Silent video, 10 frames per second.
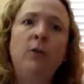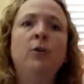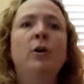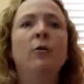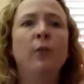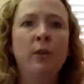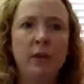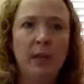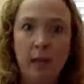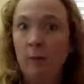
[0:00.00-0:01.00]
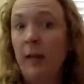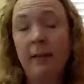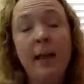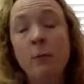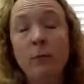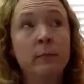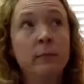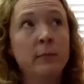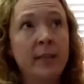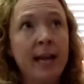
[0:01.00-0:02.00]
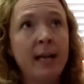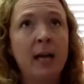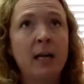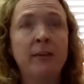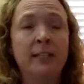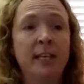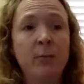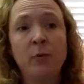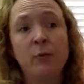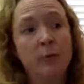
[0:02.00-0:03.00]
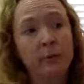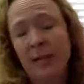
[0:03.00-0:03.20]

and that kind of example